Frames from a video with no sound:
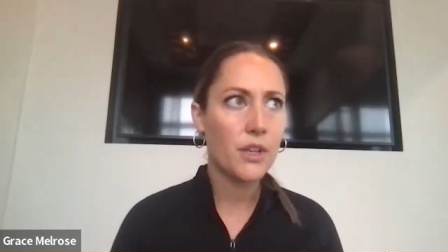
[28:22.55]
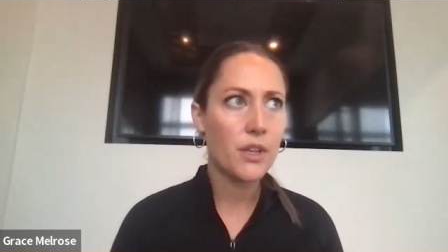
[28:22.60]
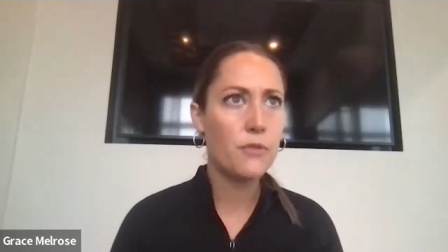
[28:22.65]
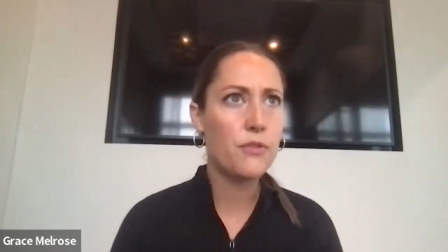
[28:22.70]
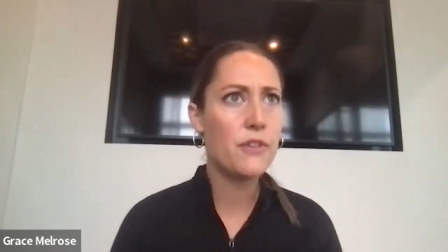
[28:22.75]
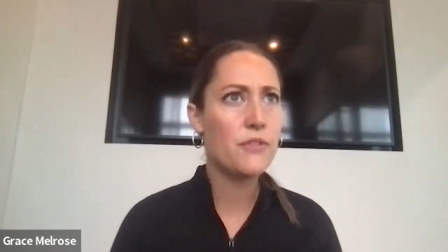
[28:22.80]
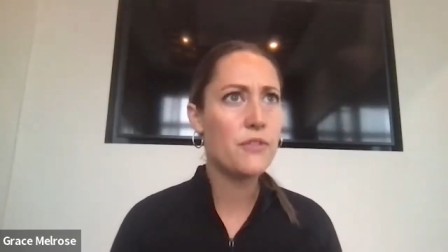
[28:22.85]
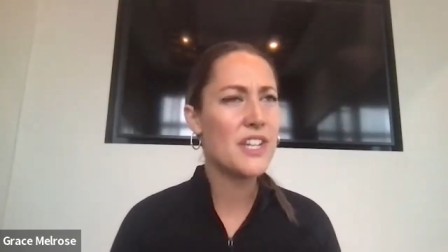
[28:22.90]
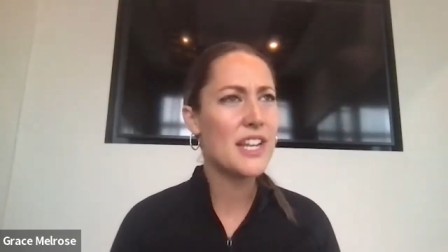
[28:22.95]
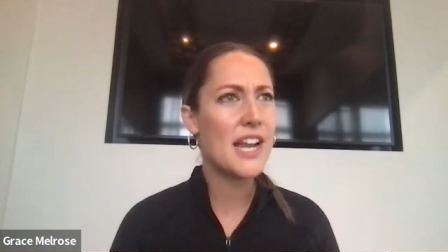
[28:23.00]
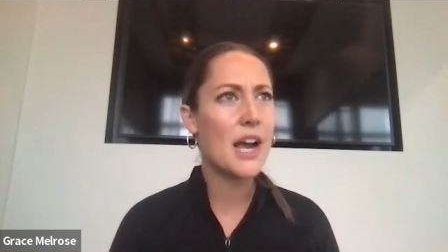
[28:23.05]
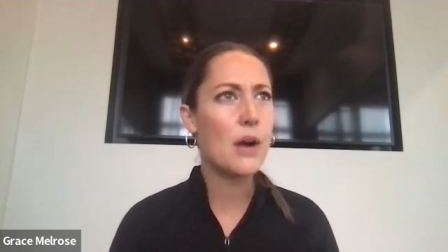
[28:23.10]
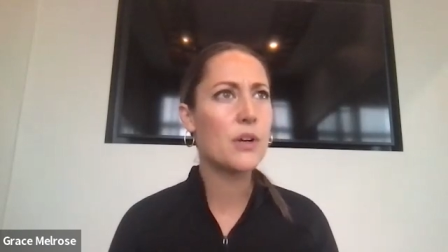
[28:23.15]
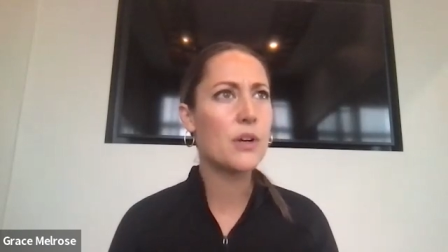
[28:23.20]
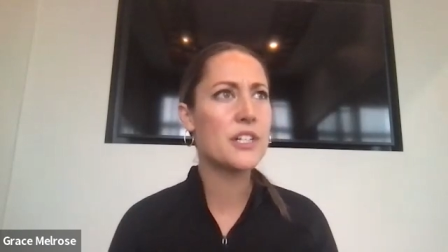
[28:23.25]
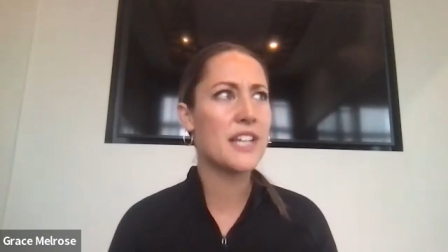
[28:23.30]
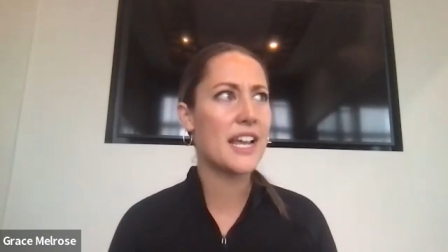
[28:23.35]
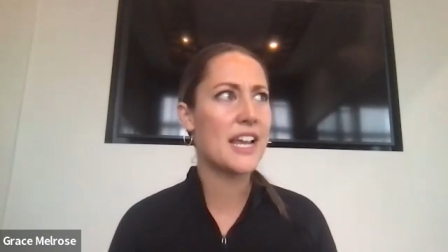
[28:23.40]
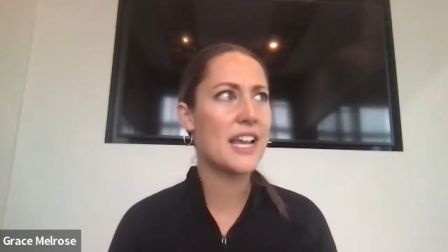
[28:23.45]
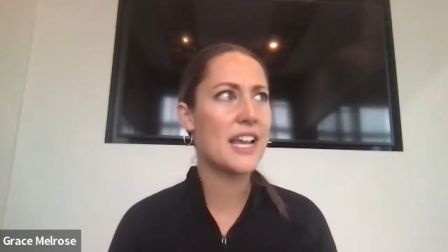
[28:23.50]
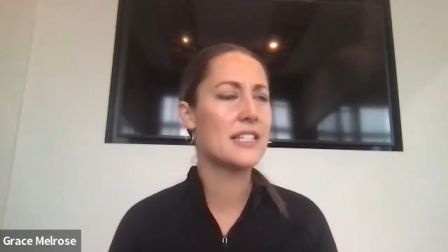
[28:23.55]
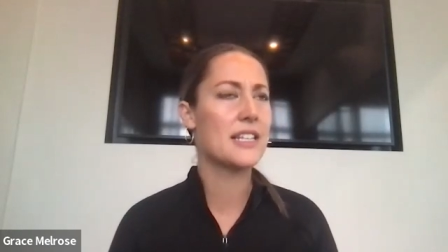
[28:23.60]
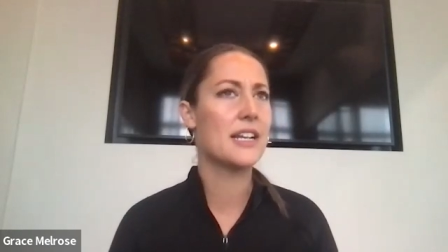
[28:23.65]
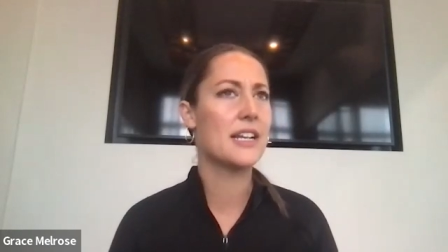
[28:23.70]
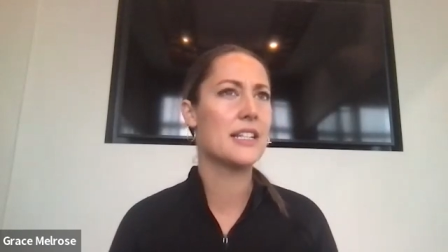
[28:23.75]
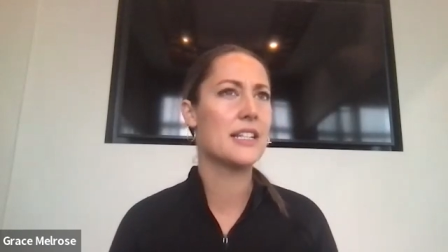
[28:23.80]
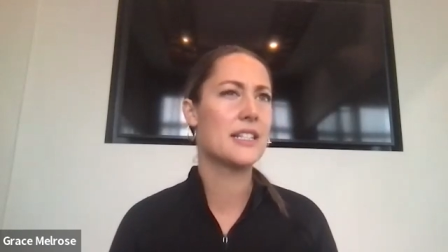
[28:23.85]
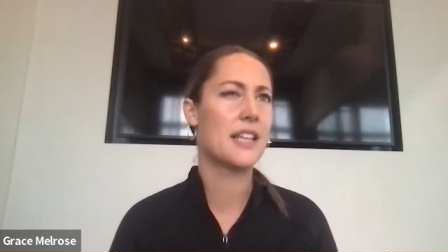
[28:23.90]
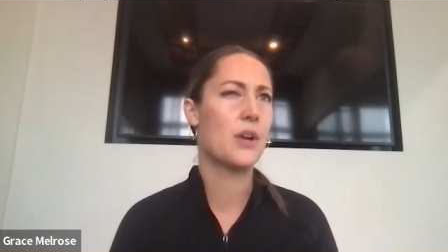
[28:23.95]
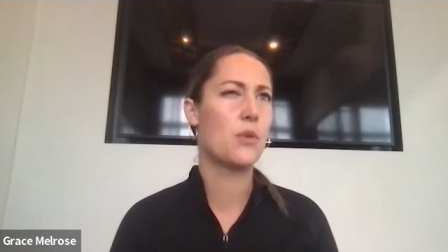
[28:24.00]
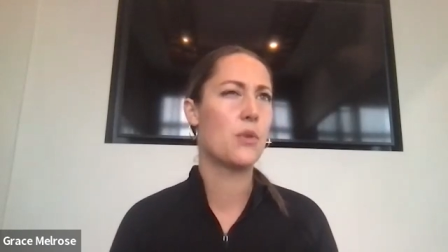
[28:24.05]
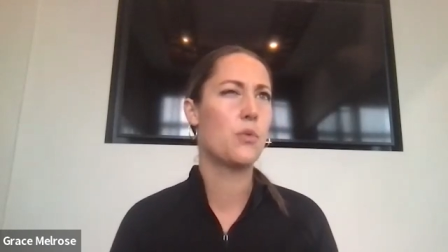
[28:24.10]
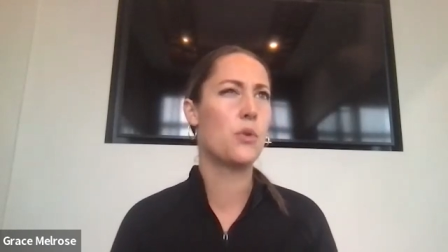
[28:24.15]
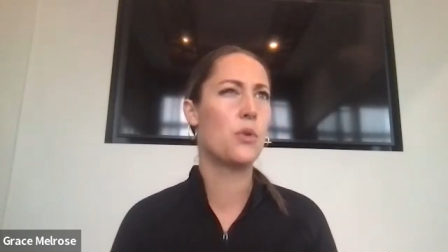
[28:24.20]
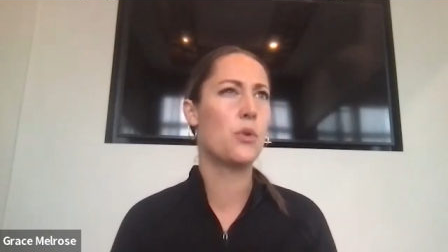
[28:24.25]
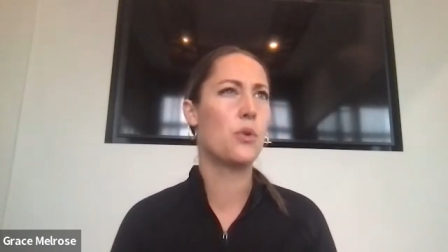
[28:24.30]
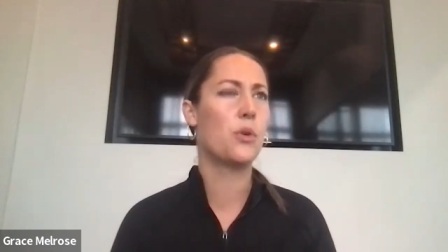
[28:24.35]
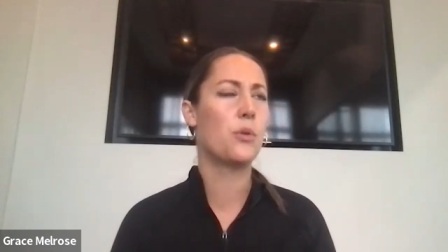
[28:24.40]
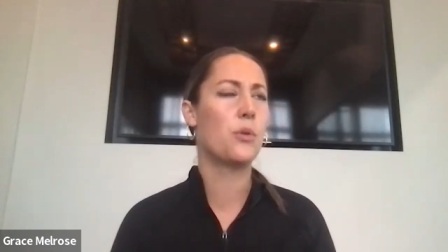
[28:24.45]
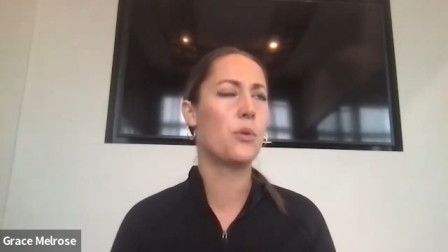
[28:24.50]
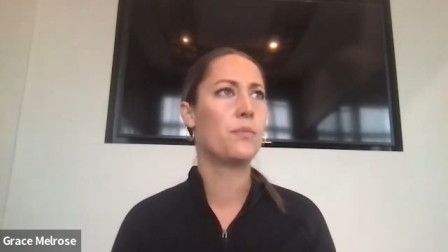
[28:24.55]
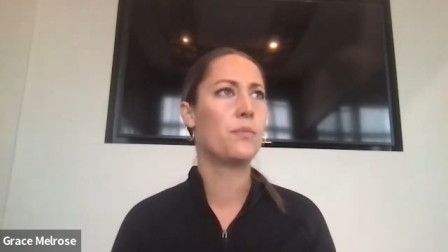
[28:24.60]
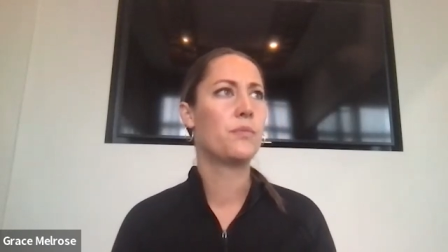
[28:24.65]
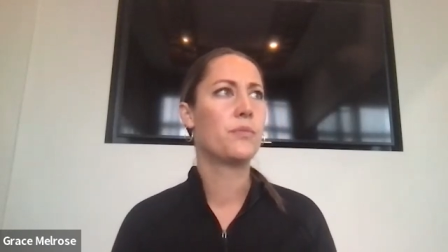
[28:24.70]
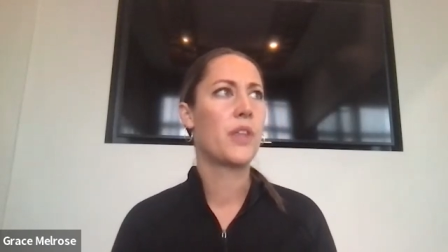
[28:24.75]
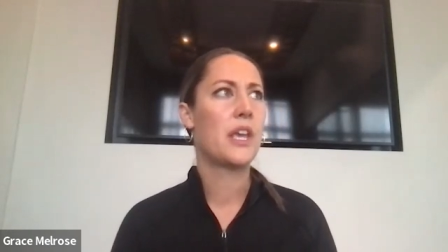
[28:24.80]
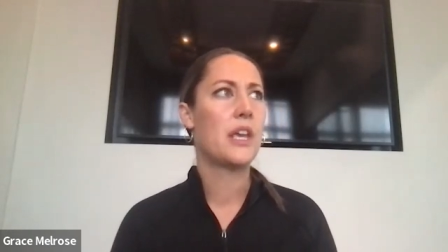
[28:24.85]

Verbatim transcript: 15 hour days and it's like well